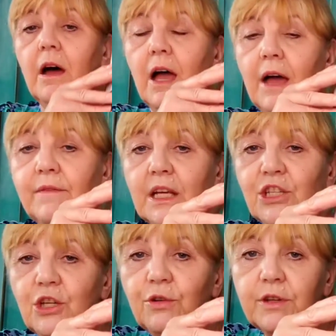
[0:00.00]
I haven't
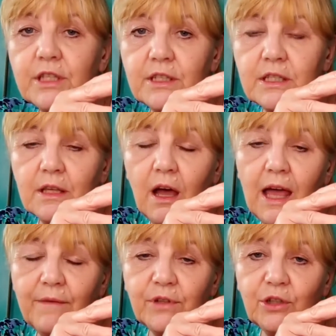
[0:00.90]
actually got the I
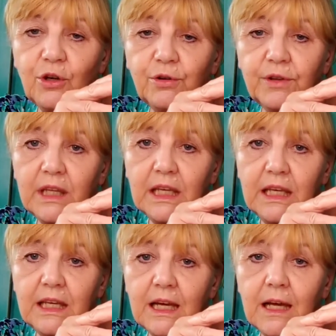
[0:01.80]
haven't got
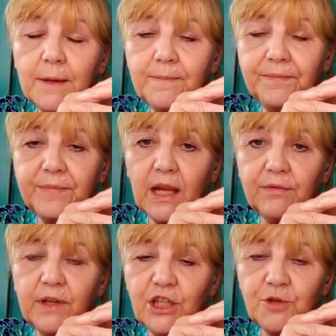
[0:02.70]
the um,
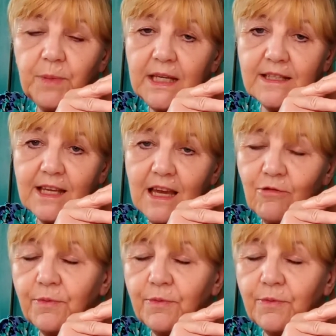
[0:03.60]
finished piece here.